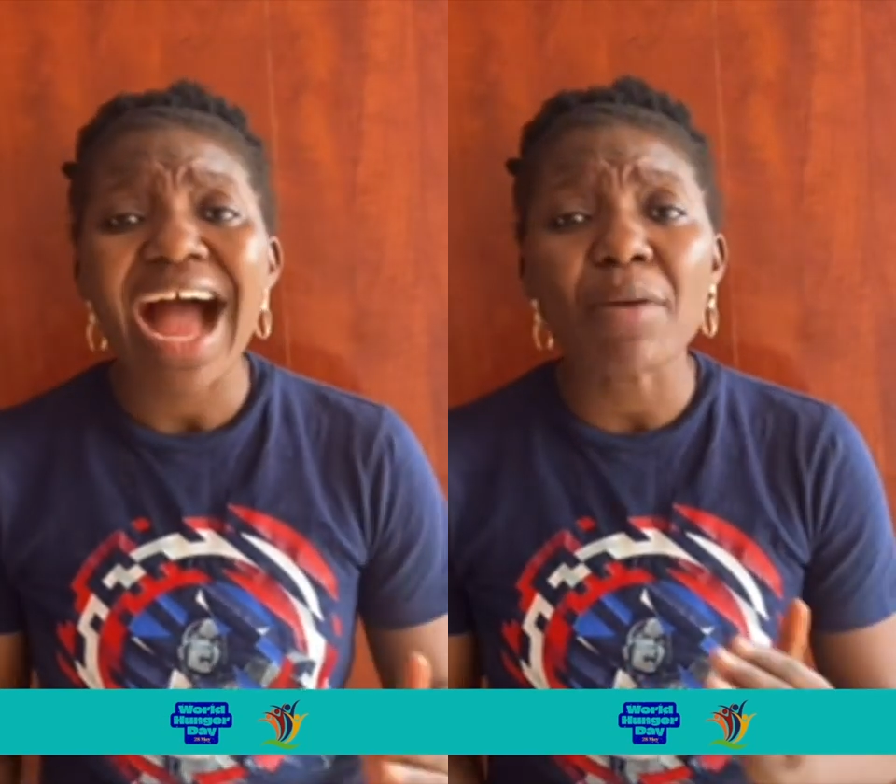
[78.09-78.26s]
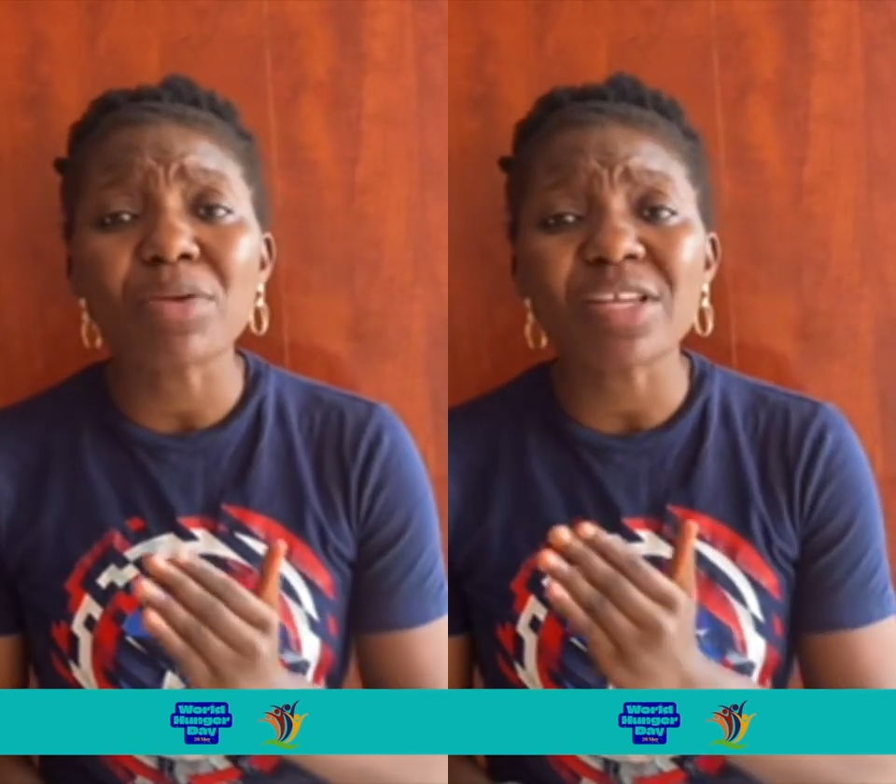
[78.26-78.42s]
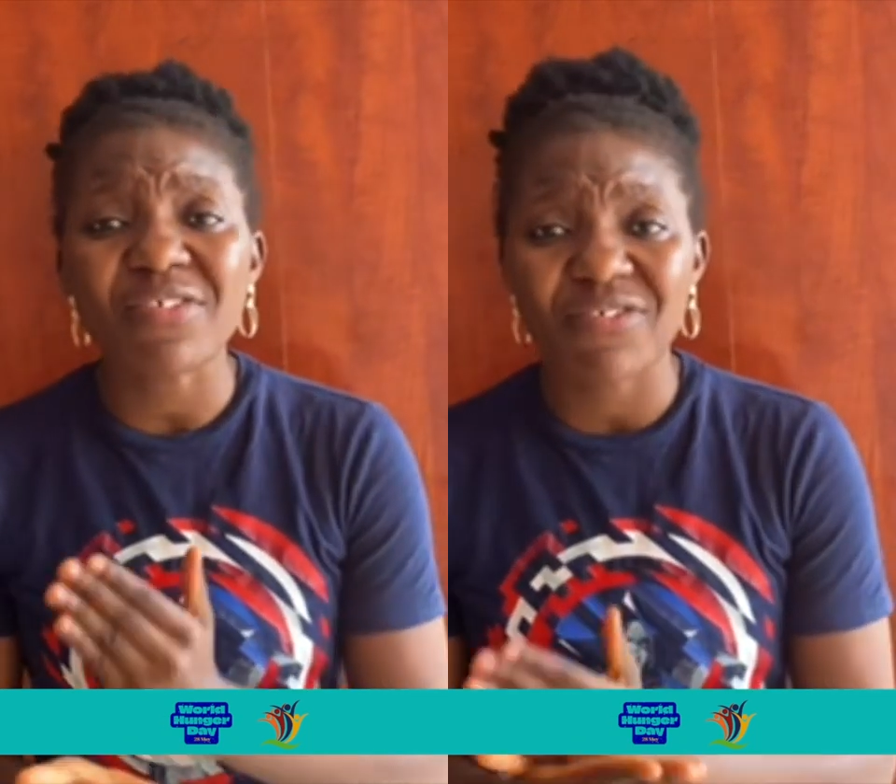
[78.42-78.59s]

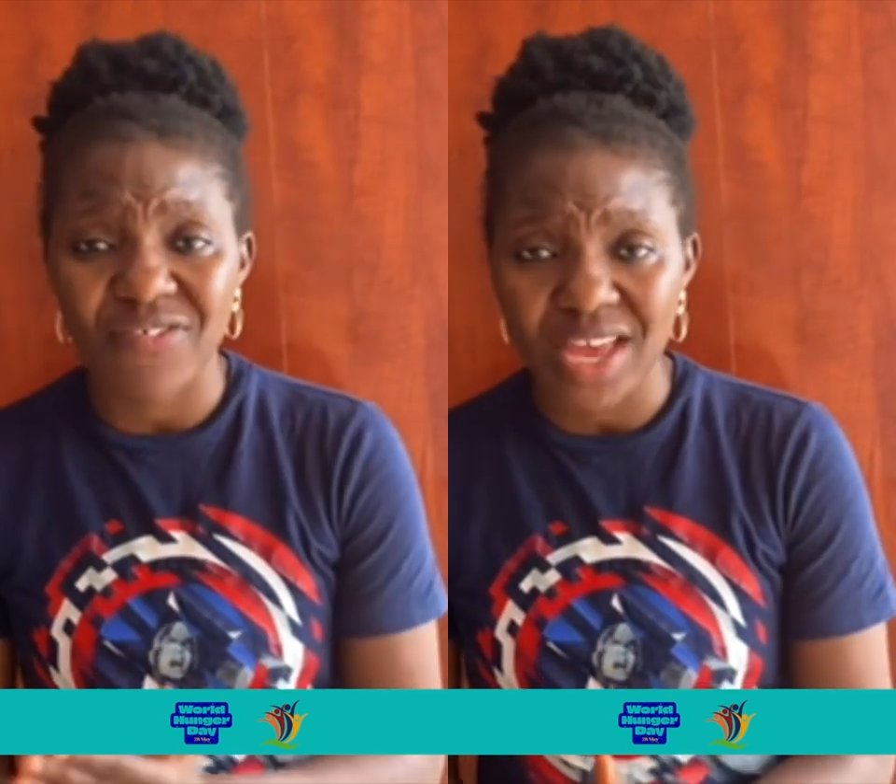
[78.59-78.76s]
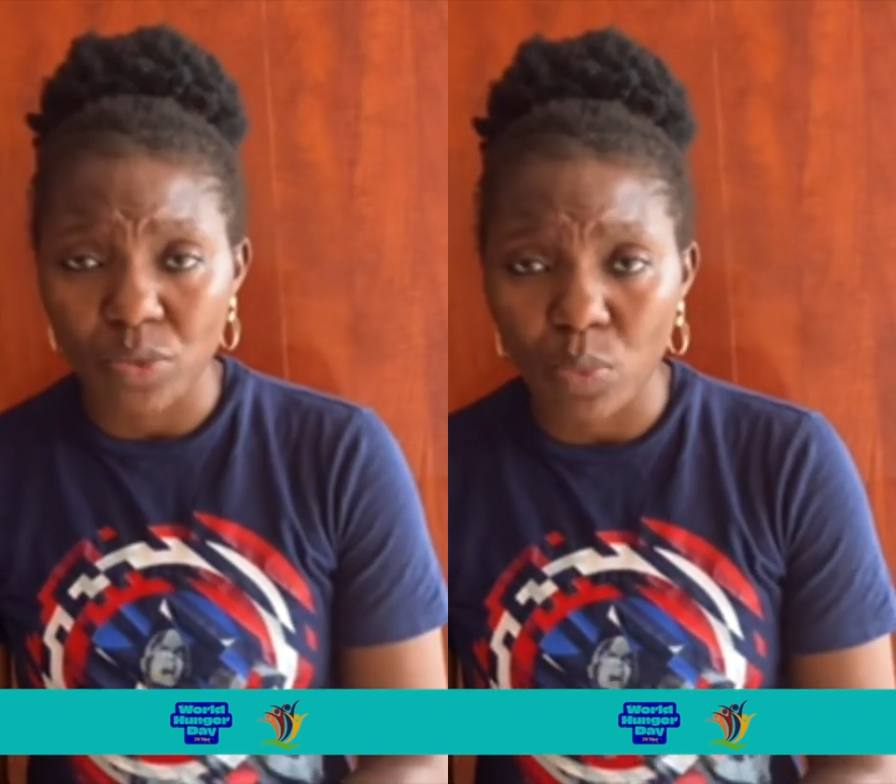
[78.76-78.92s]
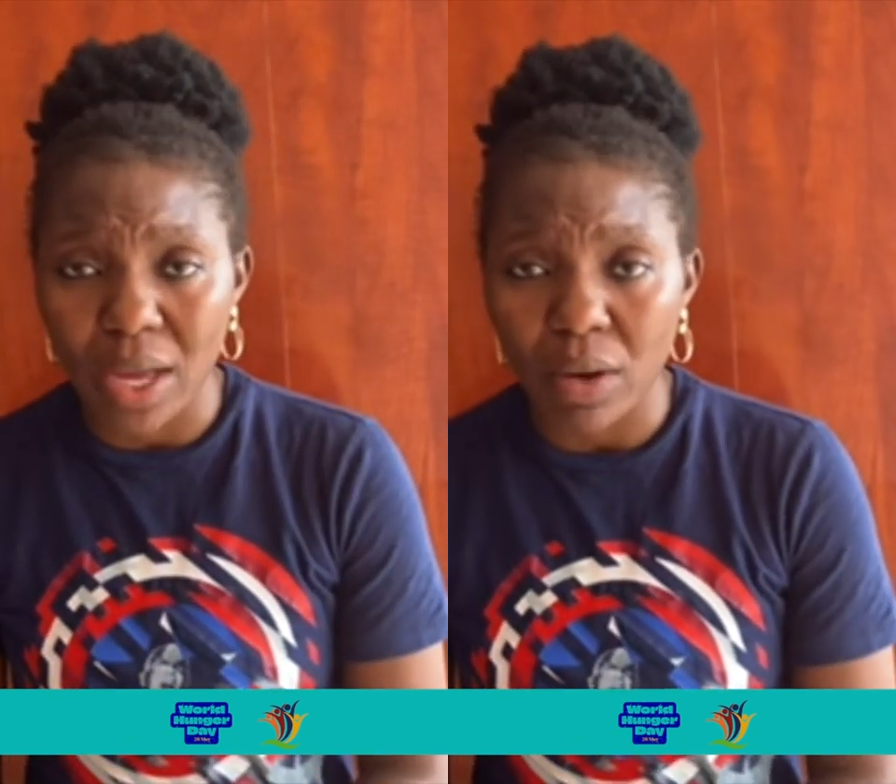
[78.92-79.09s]
are being
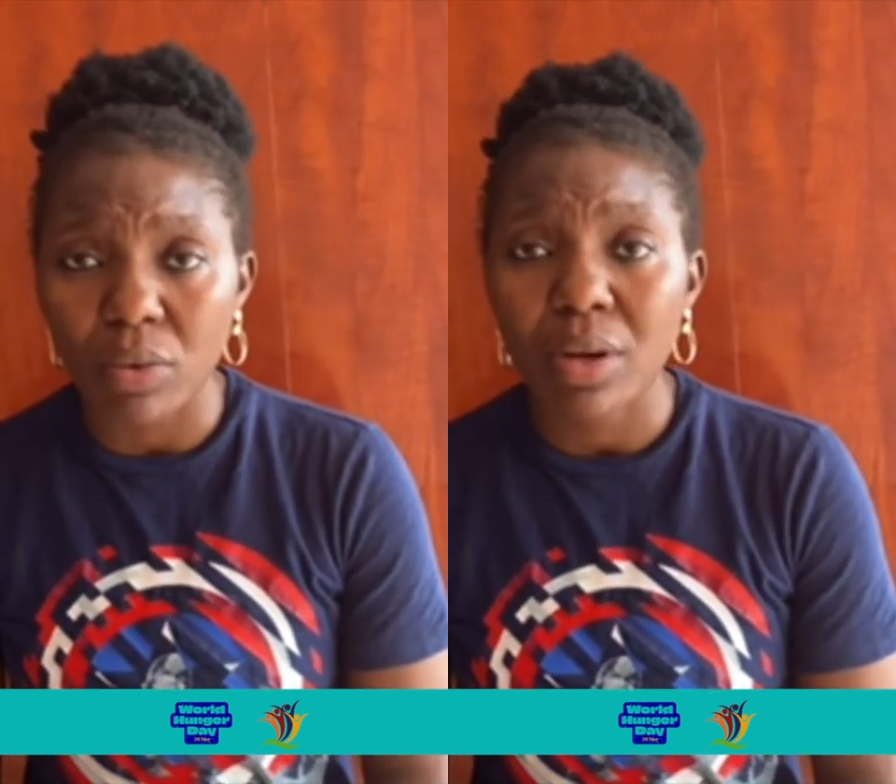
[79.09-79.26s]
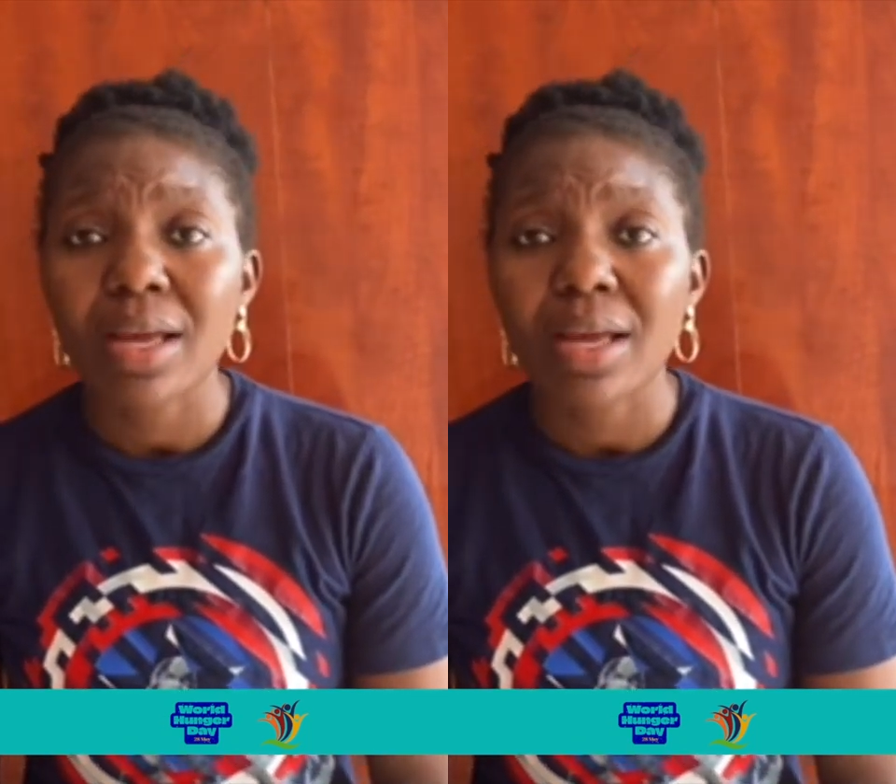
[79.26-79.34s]
fed well.